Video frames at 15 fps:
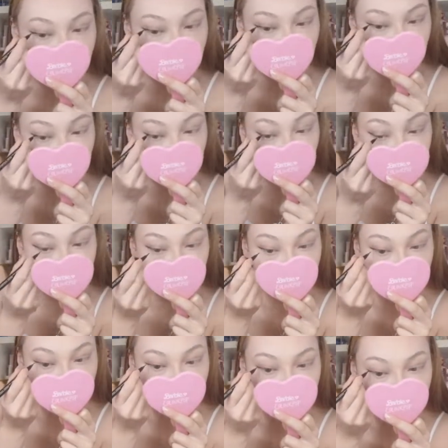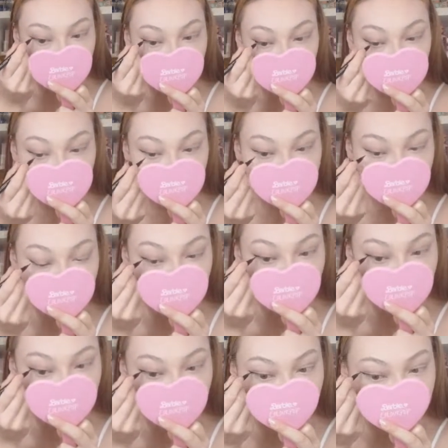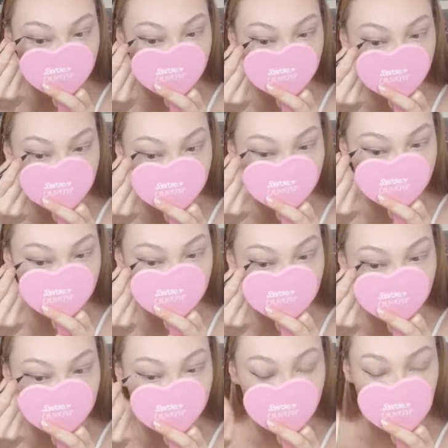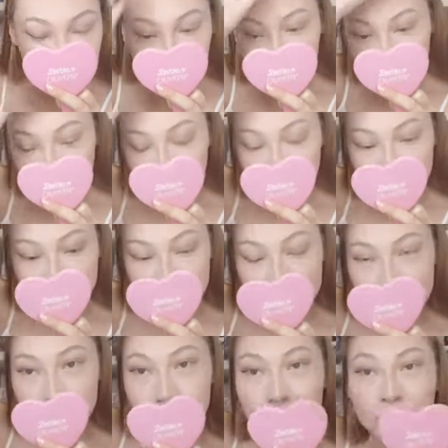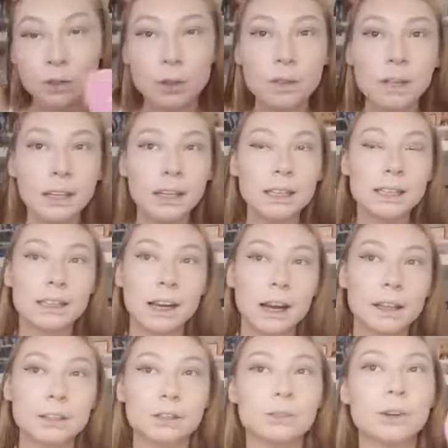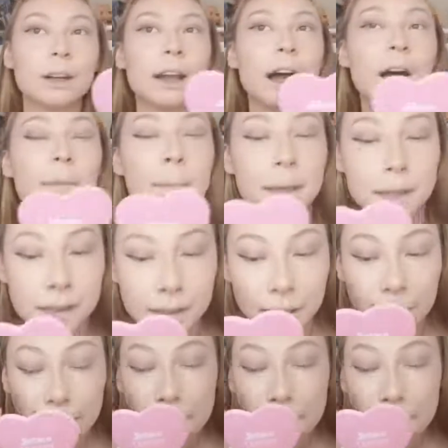I have been a big fan of this ColourPop BFF liquid liner for so long, but I do think it is starting to run out because